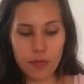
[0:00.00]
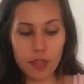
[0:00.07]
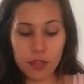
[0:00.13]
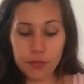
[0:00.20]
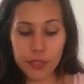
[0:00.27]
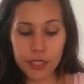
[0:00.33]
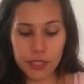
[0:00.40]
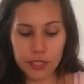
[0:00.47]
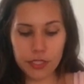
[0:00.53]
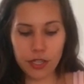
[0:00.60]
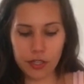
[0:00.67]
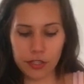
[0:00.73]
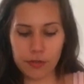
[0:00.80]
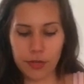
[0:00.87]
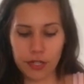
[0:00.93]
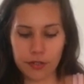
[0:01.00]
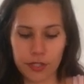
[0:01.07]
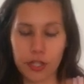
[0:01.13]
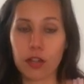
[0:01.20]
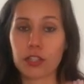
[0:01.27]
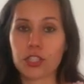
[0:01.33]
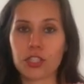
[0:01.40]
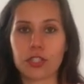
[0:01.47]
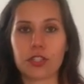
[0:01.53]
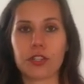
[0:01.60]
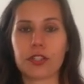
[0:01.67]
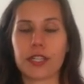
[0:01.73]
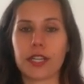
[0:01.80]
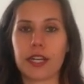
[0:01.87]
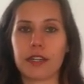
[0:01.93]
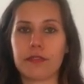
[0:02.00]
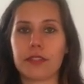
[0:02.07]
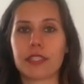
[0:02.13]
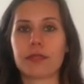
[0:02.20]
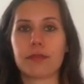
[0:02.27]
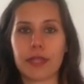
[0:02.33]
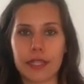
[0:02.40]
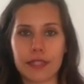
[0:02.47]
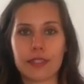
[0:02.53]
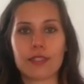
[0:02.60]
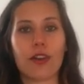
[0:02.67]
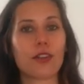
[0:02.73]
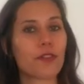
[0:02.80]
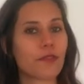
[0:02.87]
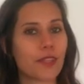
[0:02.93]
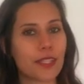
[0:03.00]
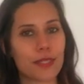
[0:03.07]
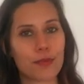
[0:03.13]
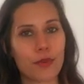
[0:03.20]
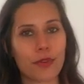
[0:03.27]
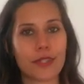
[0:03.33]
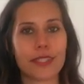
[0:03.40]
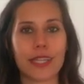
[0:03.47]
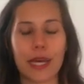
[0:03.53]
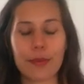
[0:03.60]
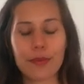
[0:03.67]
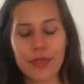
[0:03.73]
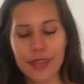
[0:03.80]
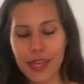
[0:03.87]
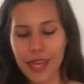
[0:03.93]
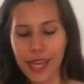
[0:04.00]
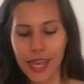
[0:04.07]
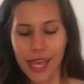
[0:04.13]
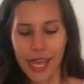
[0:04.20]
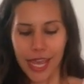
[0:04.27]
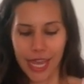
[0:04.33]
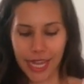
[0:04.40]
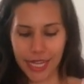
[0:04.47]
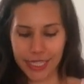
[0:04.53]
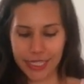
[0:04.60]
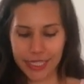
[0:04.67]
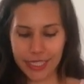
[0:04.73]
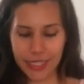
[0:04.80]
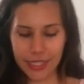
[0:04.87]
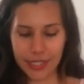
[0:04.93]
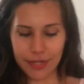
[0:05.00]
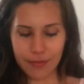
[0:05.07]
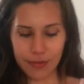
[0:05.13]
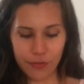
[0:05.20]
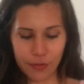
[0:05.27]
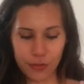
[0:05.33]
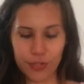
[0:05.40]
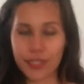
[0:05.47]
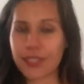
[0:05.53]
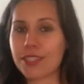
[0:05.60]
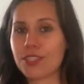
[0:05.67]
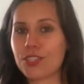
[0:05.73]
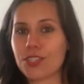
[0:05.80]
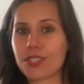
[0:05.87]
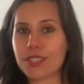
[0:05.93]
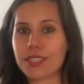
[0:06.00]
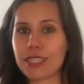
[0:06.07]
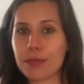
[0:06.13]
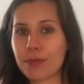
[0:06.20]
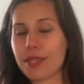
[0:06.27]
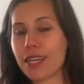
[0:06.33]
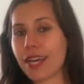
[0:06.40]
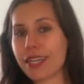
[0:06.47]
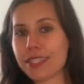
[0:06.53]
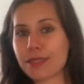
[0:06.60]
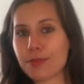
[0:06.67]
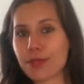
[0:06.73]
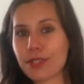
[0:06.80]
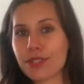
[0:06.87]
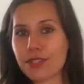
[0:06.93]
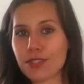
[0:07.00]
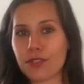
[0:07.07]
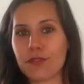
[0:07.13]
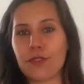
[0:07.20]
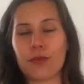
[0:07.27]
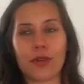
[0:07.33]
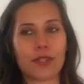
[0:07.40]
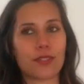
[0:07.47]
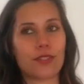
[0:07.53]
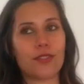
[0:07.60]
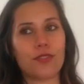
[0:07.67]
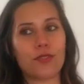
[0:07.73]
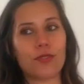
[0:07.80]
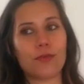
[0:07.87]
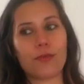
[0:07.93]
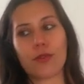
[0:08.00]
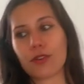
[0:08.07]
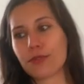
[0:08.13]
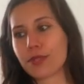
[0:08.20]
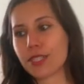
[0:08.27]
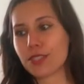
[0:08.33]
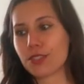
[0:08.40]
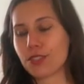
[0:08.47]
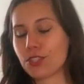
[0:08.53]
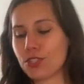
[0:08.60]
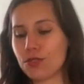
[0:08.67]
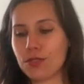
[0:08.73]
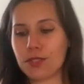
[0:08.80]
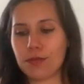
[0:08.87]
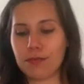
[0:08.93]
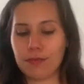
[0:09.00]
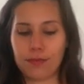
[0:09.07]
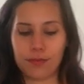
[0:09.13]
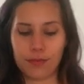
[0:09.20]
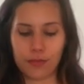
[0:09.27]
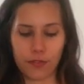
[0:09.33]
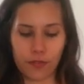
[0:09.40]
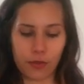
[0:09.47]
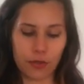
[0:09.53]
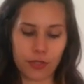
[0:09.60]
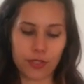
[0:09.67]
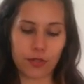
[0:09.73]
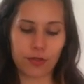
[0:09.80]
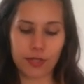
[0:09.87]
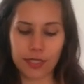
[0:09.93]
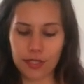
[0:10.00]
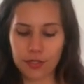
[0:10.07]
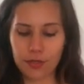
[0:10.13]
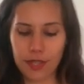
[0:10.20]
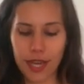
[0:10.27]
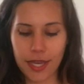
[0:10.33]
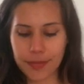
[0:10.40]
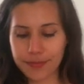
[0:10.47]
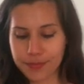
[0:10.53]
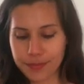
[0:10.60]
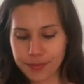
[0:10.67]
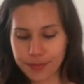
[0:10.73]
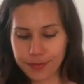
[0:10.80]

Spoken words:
a really good documentary on sugar that kind of explains all of this more in depth. And of course, this is just the tip of the iceberg, so if you wanted to do more research, you can of course totally do that.